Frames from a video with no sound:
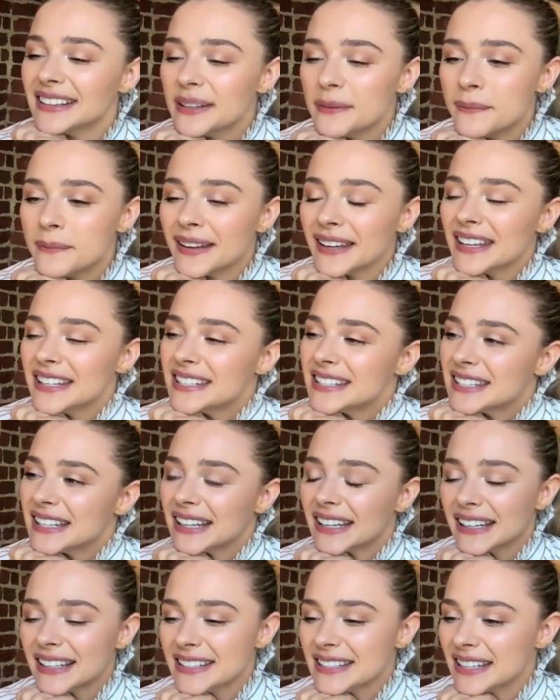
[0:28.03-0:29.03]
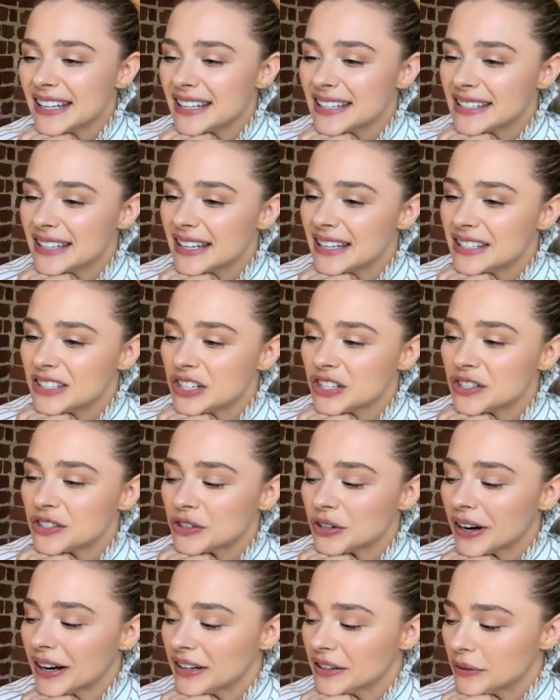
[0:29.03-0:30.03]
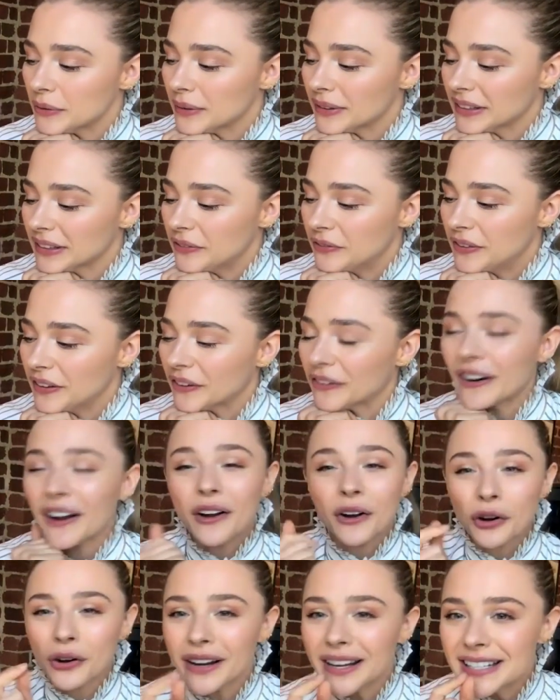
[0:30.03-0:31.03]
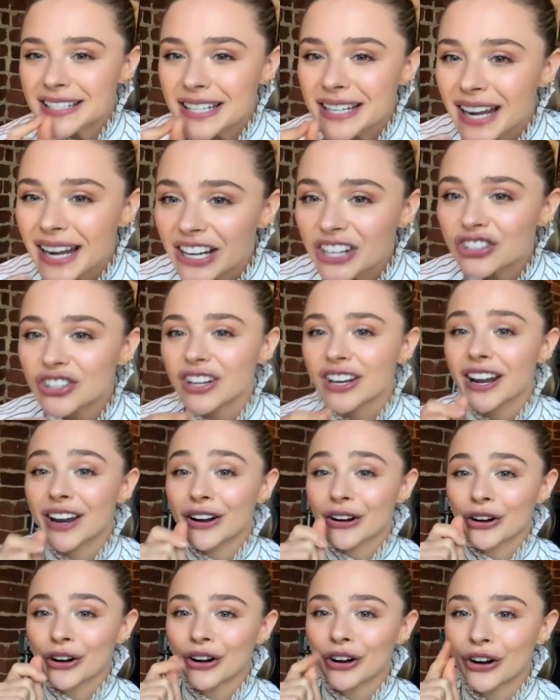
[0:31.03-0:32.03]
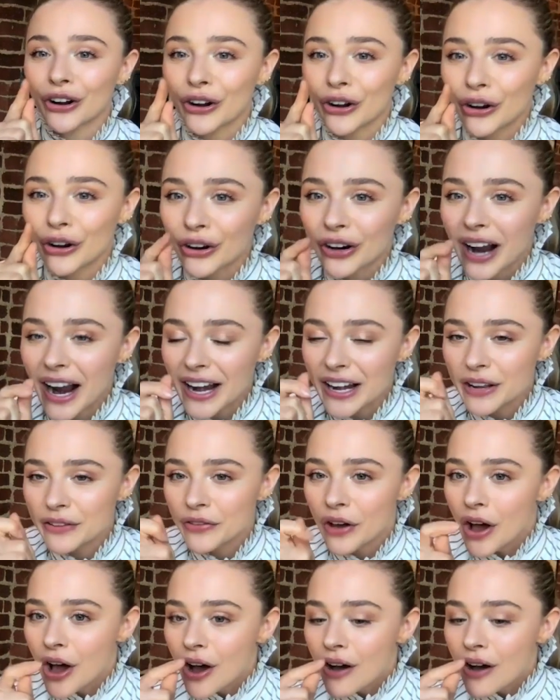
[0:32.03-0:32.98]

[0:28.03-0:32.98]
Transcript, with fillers: biggest thing is is is just trying to really figure out her intonation and her her kind of